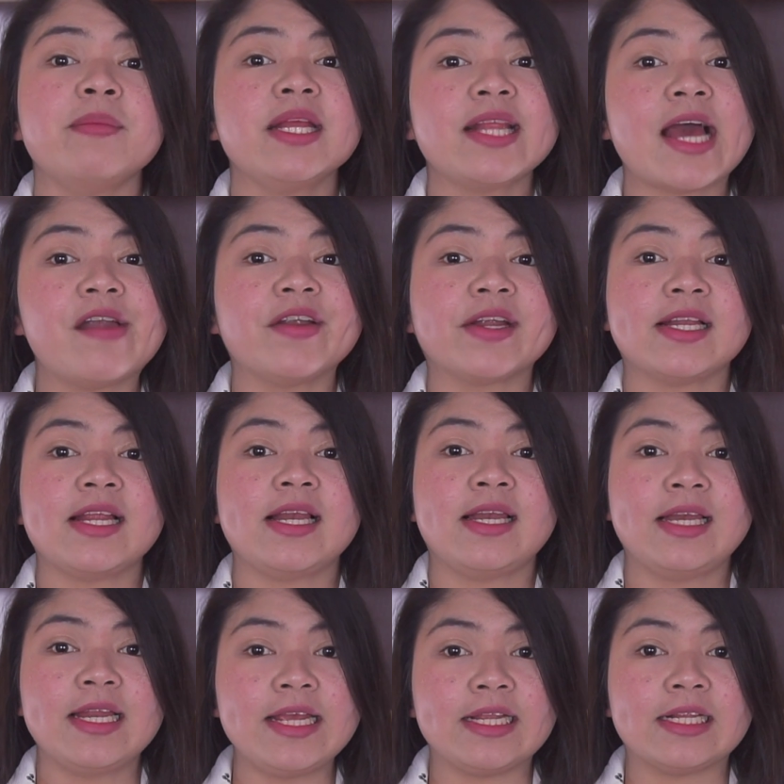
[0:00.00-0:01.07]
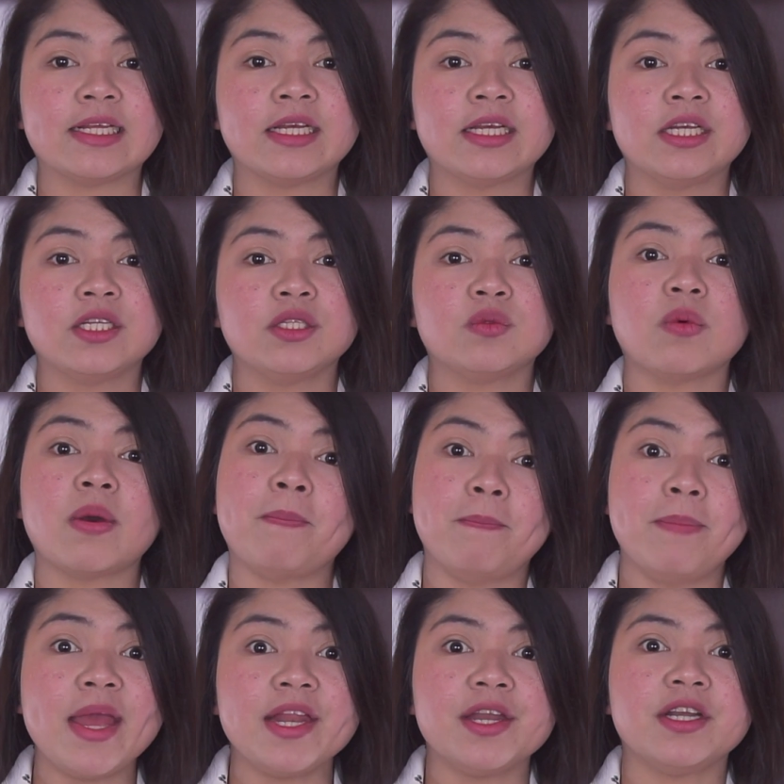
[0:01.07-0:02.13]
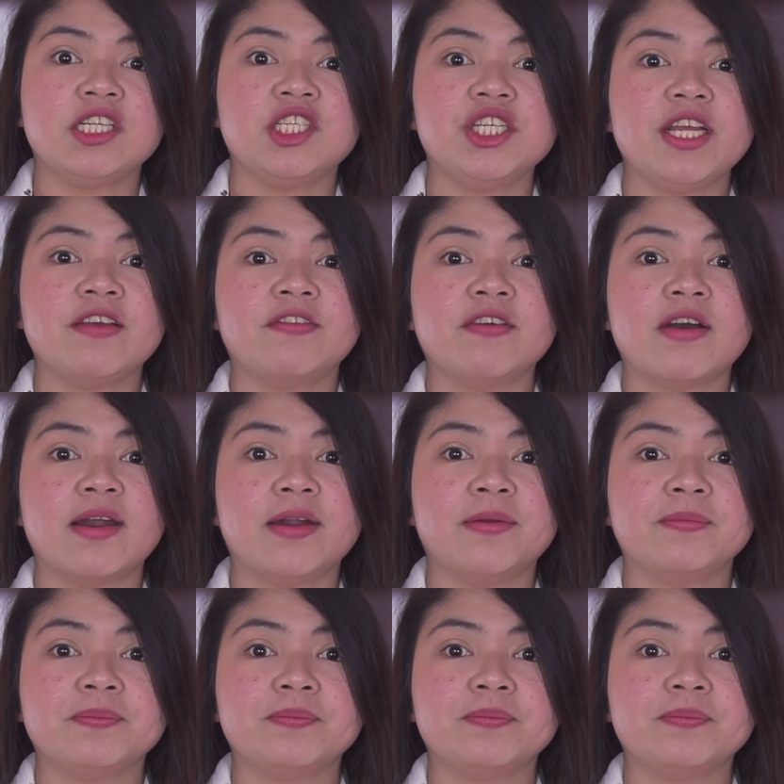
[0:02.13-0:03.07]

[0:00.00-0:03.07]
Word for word: may directly lead to a better GFR.